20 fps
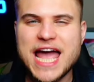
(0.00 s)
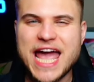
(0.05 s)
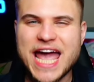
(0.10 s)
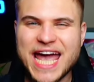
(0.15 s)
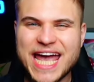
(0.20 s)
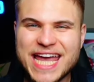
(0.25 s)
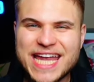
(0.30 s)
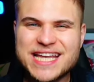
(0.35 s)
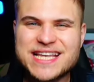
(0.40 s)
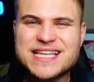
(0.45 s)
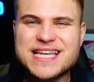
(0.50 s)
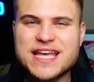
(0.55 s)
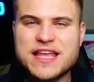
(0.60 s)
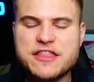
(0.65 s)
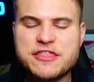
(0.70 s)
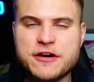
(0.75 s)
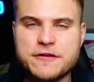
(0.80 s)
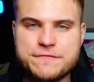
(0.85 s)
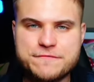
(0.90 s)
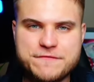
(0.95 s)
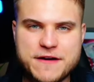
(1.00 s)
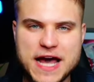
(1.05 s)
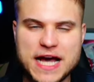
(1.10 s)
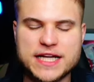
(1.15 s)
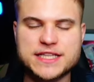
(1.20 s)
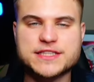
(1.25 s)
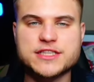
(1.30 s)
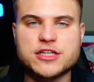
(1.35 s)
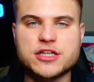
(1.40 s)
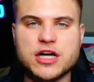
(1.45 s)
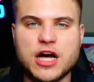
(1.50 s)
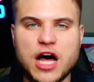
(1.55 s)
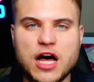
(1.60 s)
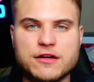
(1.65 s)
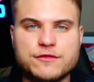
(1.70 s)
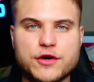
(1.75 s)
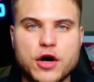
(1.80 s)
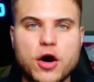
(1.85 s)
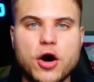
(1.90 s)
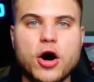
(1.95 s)
and the factor
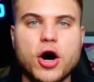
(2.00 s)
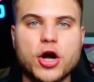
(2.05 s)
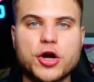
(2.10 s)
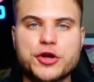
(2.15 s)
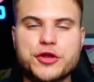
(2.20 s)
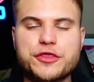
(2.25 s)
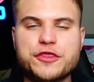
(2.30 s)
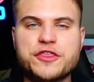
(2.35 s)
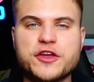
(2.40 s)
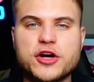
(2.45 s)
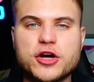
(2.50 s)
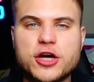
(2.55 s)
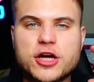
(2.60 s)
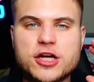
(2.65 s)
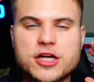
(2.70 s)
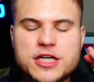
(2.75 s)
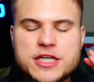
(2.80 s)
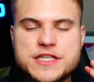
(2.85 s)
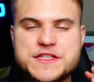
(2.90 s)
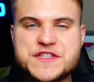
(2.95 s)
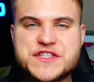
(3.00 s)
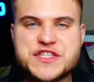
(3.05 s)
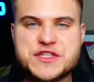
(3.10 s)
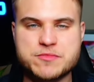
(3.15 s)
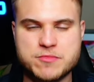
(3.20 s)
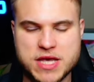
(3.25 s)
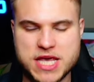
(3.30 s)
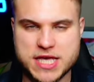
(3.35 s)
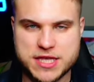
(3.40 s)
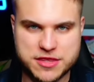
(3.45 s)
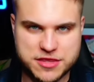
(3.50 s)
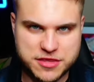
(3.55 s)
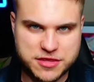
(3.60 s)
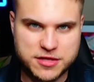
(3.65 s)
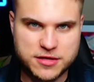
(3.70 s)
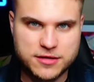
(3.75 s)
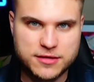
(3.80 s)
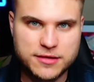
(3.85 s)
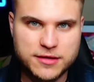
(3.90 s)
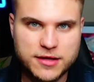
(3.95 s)
of Arthur
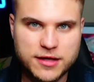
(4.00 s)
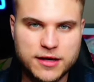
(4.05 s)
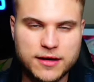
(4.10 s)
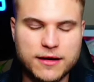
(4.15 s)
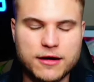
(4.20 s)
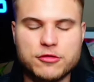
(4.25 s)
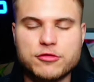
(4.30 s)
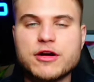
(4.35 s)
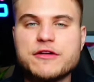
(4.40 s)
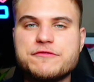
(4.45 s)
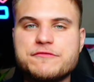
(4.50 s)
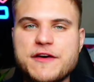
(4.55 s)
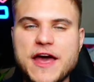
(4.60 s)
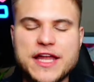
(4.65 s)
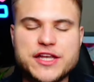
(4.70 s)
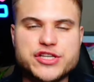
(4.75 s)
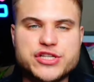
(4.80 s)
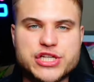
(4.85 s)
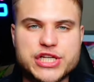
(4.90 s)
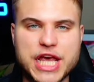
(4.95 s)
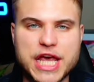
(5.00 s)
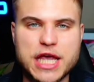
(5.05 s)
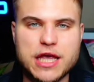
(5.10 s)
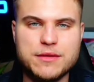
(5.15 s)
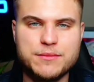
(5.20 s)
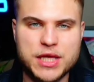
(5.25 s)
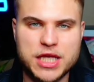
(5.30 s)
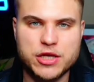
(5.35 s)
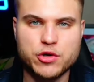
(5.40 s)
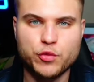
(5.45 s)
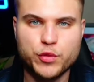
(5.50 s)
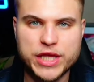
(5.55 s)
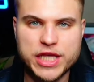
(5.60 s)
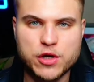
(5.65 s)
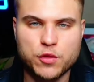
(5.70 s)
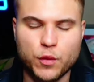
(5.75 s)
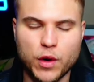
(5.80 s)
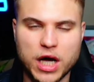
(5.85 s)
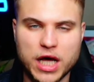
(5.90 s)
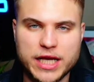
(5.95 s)
Smith, a revenge game in
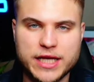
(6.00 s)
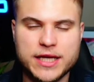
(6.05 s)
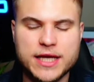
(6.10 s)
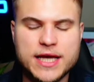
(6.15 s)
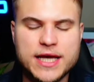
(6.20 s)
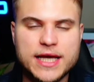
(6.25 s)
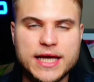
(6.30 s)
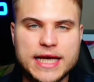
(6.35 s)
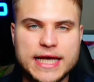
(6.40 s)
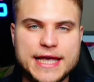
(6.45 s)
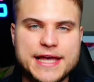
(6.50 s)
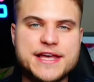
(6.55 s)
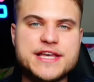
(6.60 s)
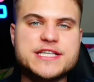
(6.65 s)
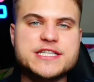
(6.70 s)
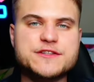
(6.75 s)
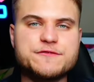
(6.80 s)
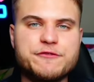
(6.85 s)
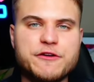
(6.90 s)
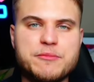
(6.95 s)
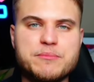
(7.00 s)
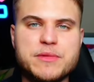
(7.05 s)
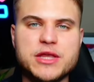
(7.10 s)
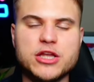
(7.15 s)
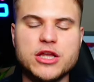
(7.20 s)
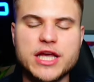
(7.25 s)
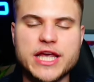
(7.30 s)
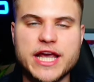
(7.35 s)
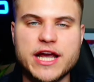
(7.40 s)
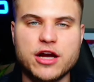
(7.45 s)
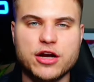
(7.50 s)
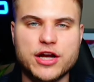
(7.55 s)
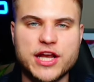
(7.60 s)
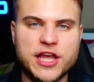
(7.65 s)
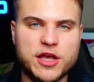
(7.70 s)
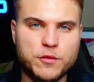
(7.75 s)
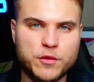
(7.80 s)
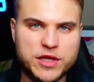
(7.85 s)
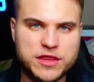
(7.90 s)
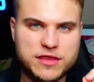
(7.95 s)
week one, his
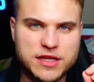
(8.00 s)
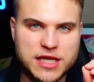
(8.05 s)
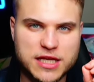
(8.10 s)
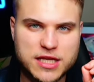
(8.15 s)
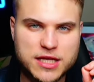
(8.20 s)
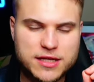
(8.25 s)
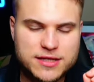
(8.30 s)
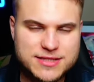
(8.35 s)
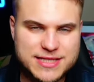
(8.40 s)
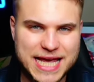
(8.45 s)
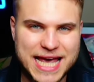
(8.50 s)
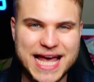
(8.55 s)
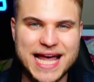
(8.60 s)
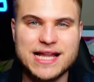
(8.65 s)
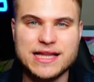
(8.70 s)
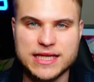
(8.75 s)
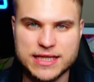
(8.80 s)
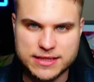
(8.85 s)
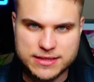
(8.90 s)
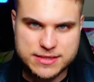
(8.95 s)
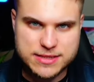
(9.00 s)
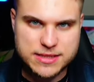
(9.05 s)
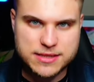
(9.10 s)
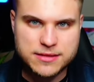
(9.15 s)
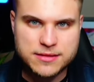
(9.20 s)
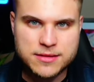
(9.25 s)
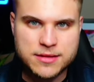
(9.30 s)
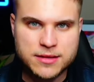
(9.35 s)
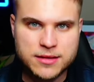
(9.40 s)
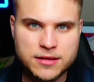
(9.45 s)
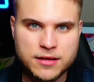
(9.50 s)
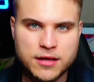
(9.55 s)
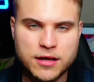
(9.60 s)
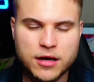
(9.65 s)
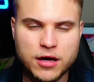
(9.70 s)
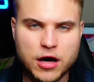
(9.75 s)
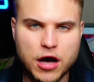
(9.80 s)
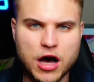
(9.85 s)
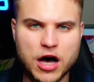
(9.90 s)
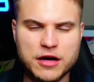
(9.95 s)
familiarity with the talent
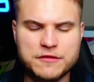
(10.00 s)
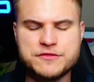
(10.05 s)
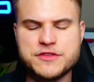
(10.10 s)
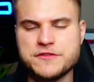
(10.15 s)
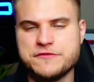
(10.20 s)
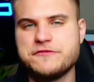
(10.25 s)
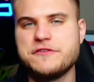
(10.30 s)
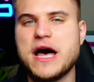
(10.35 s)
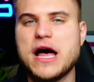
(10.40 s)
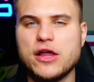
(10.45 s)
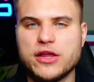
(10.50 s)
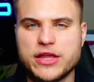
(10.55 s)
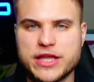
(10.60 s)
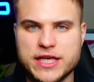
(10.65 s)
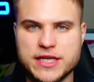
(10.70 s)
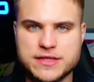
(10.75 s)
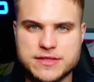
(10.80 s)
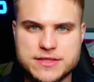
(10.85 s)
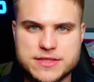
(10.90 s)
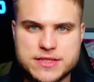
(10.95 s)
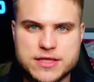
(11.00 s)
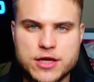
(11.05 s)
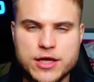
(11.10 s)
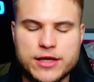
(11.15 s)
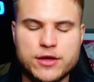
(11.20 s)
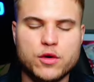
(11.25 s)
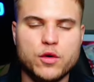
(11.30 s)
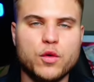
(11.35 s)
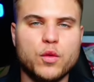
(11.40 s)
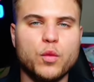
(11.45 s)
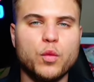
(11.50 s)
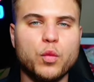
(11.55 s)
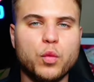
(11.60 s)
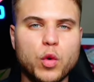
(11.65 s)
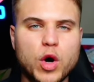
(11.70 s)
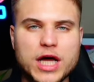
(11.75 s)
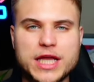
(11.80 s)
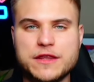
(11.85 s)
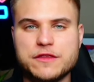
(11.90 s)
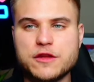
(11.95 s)
of the Falcons,
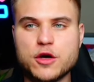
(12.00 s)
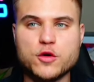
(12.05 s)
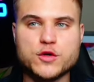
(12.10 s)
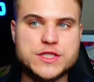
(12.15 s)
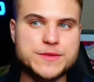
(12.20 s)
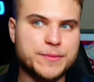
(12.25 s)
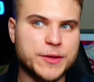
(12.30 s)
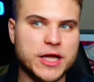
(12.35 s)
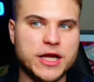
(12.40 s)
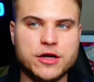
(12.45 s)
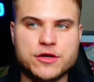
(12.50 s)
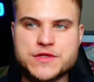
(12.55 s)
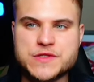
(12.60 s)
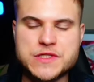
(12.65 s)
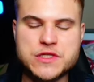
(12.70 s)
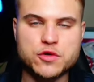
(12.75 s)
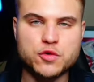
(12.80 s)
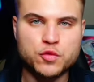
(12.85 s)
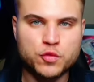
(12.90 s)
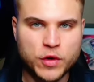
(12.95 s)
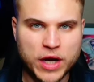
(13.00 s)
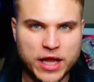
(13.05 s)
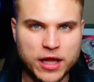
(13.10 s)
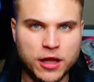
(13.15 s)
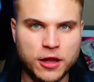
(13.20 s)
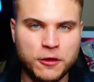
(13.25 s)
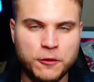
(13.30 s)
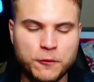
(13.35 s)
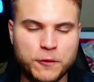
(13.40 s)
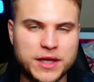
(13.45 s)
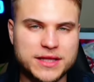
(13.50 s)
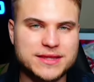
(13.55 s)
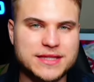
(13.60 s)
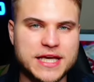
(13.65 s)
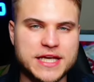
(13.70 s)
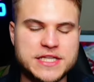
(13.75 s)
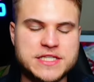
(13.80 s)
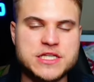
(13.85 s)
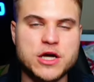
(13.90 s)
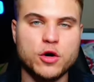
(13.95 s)
what those players do well, what
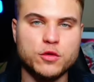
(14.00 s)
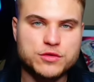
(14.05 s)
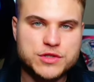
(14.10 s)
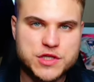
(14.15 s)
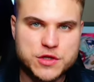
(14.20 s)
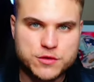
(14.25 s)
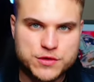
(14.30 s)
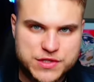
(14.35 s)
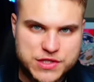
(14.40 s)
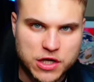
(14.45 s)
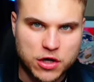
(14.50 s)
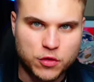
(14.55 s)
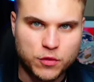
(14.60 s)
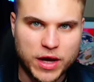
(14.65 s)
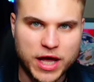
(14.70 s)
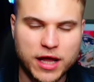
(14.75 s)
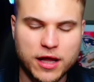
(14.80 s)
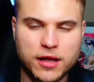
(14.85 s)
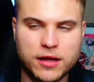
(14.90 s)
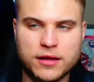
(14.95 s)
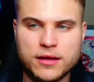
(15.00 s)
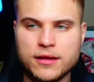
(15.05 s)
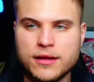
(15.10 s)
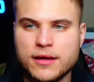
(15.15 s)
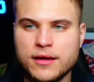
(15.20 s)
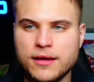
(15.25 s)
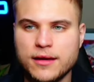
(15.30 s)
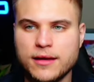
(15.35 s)
they don't do so well,